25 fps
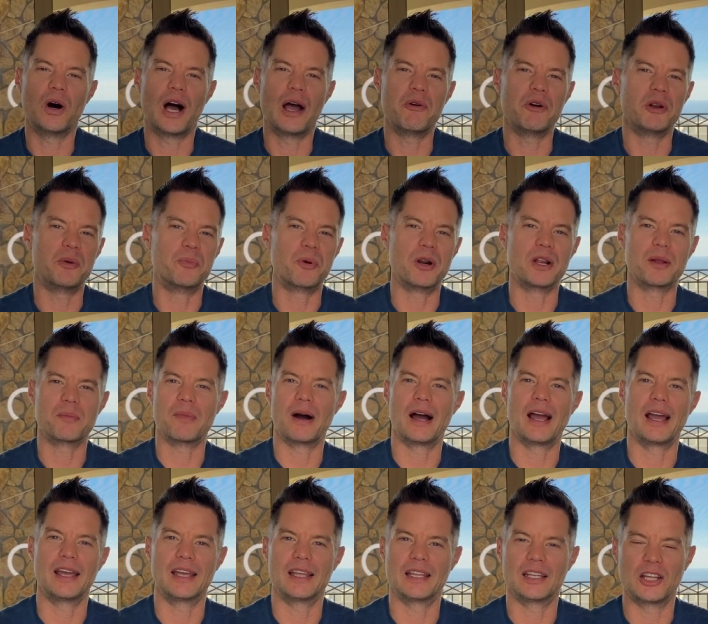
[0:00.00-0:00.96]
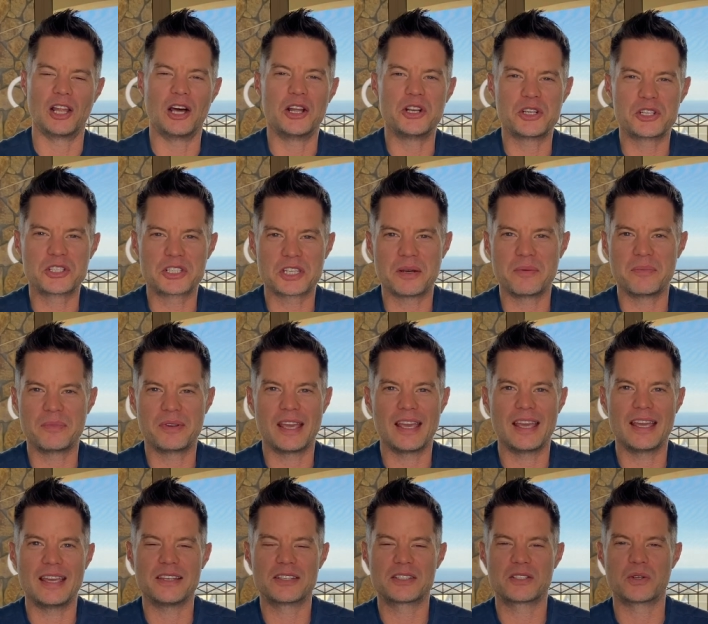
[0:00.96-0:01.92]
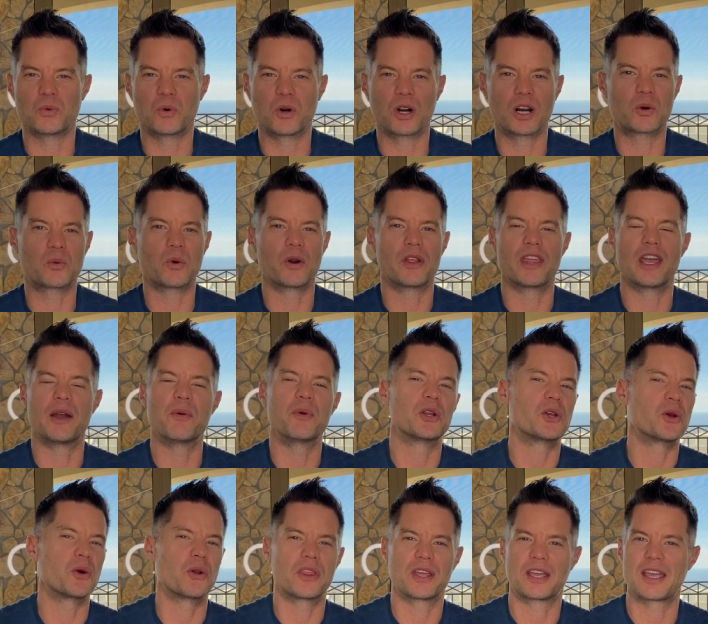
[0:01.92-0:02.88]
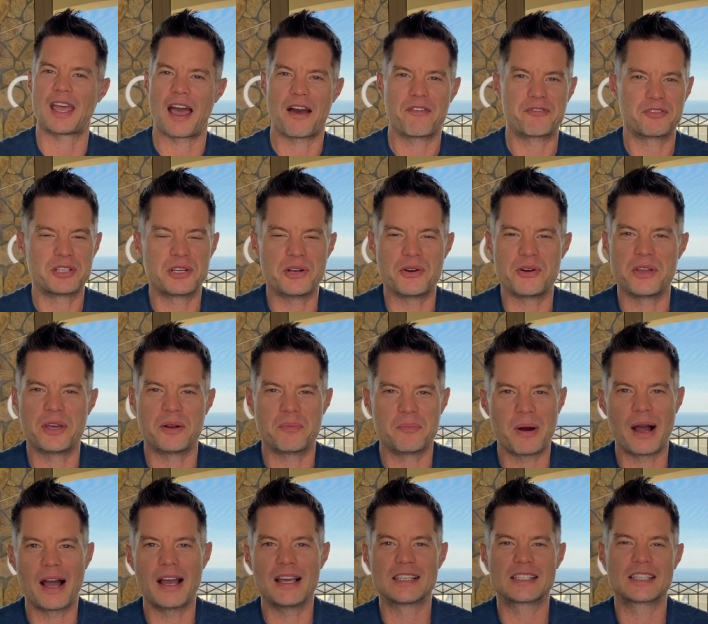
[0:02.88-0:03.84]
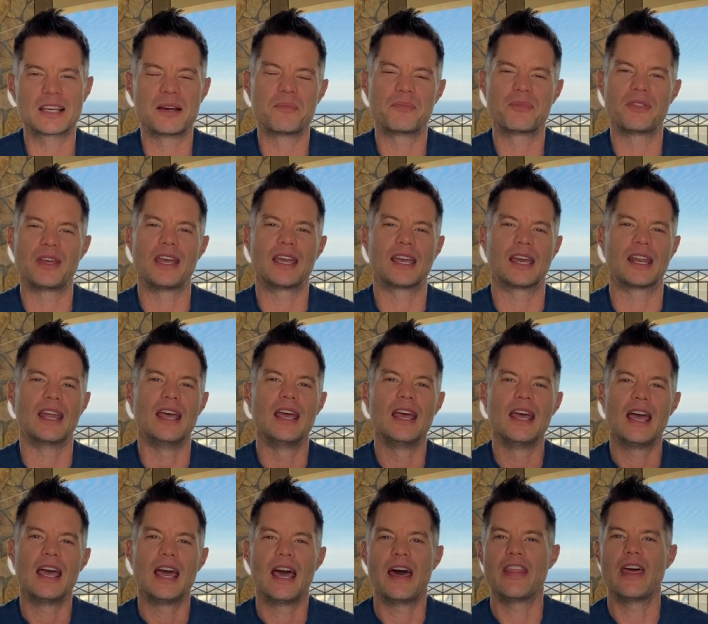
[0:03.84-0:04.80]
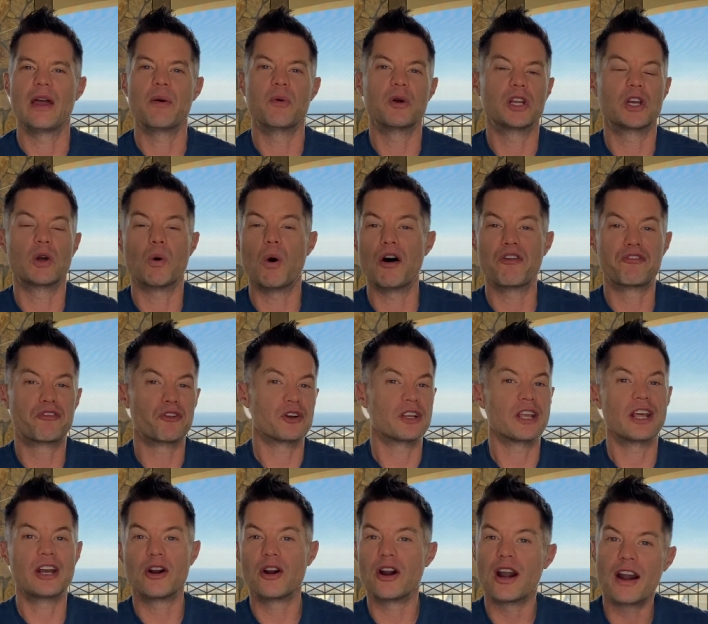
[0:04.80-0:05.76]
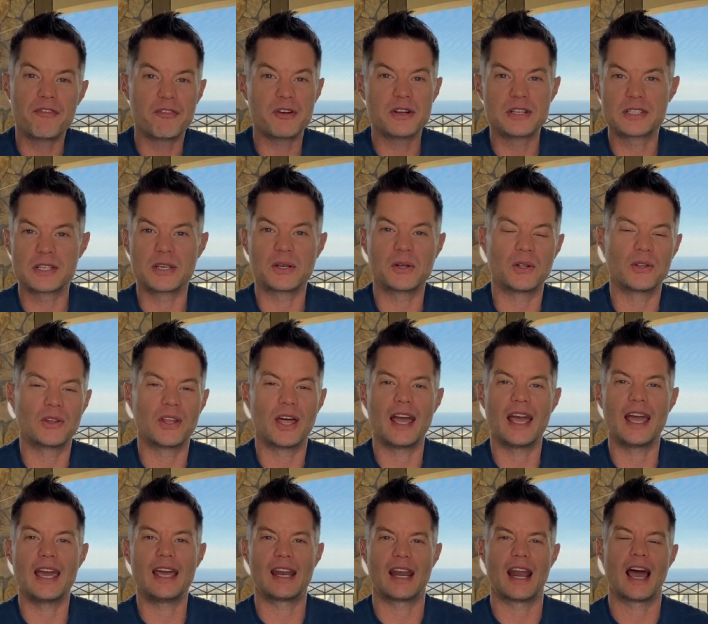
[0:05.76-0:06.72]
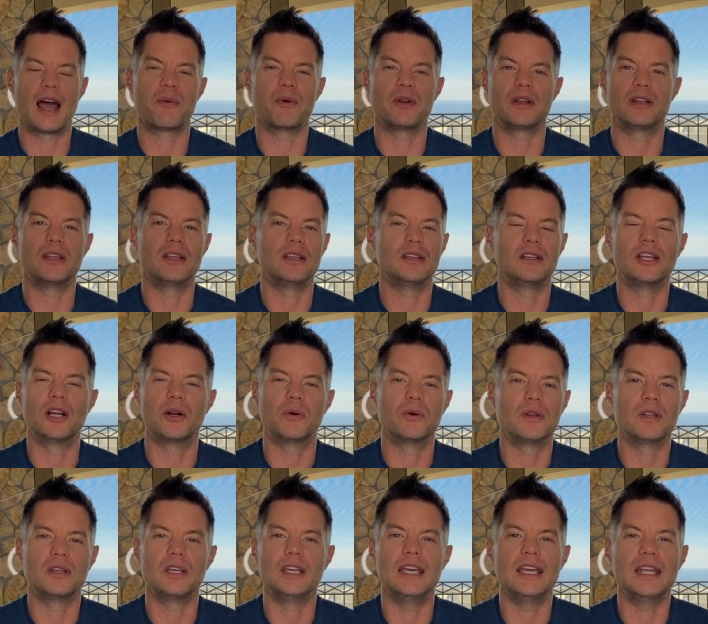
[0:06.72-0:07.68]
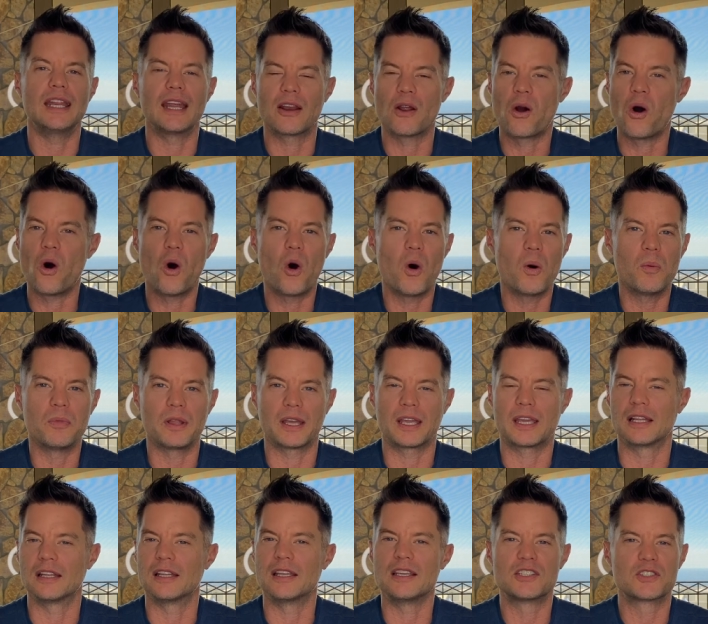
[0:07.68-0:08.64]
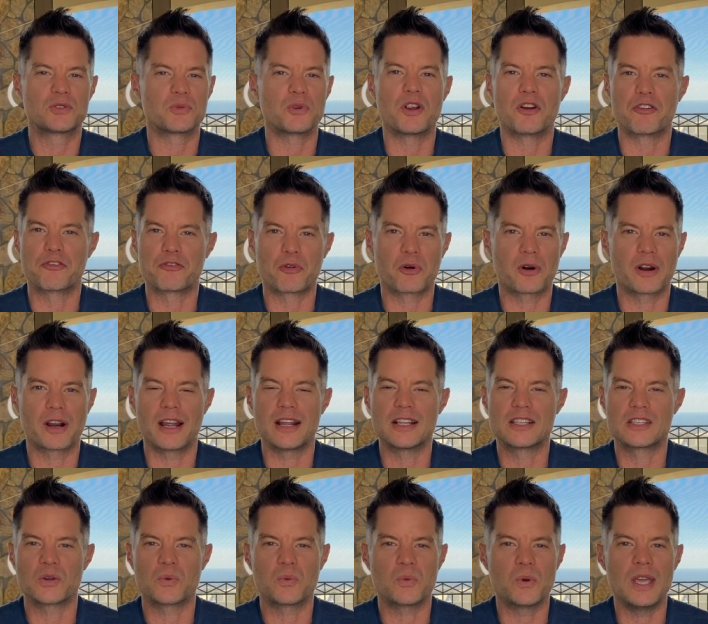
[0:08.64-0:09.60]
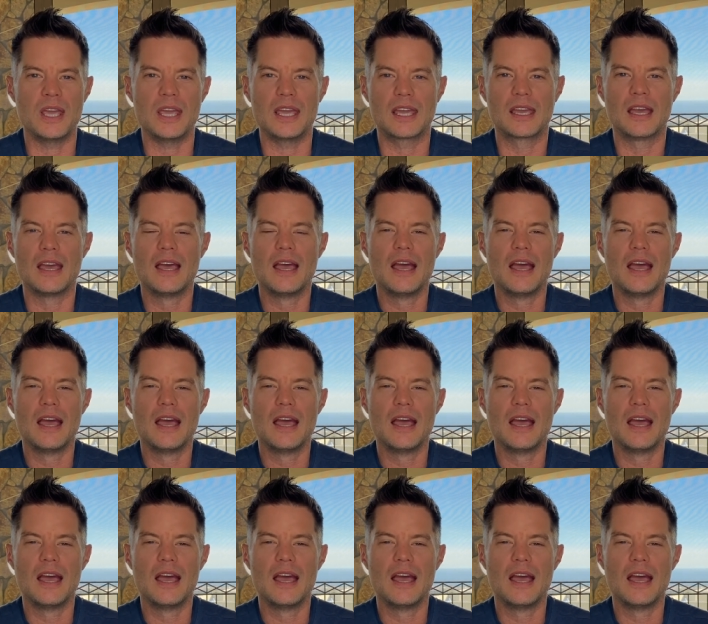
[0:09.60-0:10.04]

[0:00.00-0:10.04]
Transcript: I would bring my lunch some days to work where they would go to the cafeteria and buy something, and they would go out for dinner every single night, and I would, you know, eat at home like at least 3 or 4 nights a week.